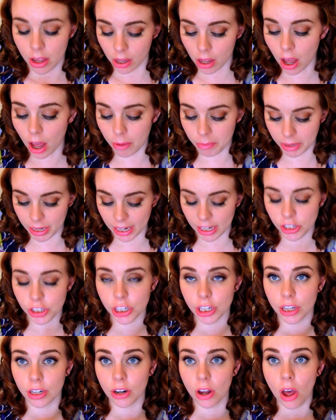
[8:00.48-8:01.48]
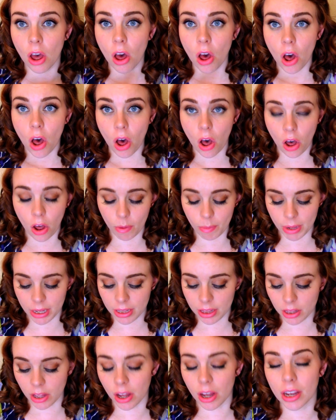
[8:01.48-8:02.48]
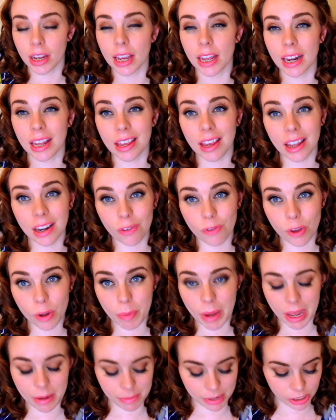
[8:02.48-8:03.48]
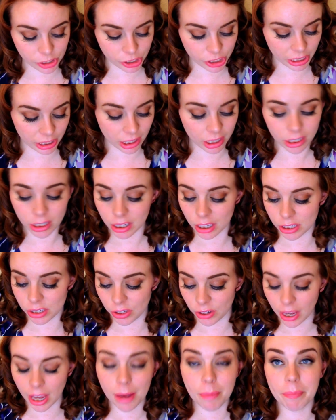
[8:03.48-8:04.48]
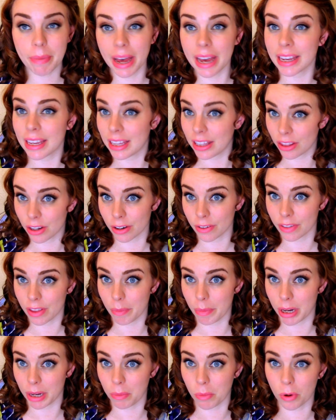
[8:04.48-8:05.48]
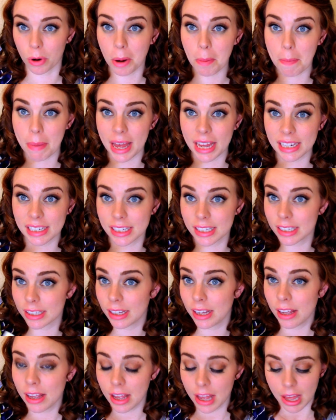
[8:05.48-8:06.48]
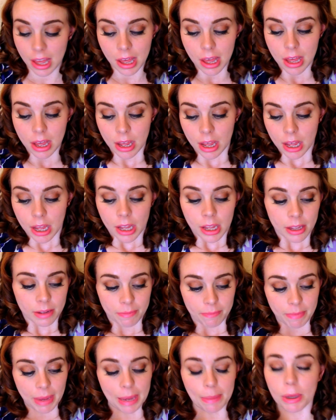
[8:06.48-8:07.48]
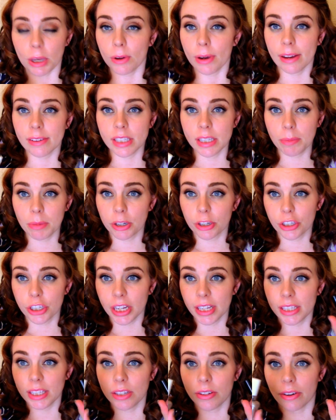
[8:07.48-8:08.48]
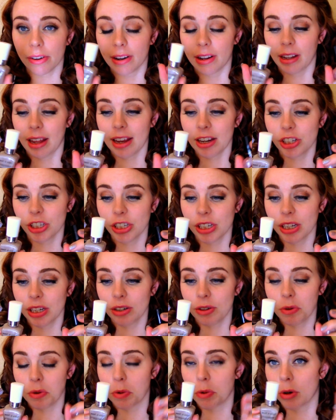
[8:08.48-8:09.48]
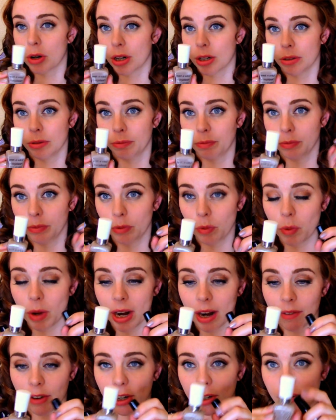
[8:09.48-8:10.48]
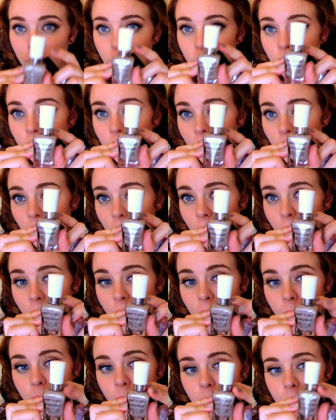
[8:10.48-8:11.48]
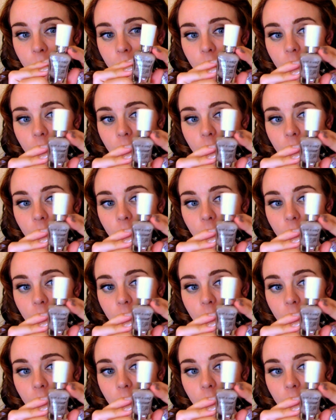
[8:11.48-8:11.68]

combination all month long. And I kind of feel bad mentioning it because you can't buy either of them anymore, but maybe you have similar shades in your collection or whatever. The um,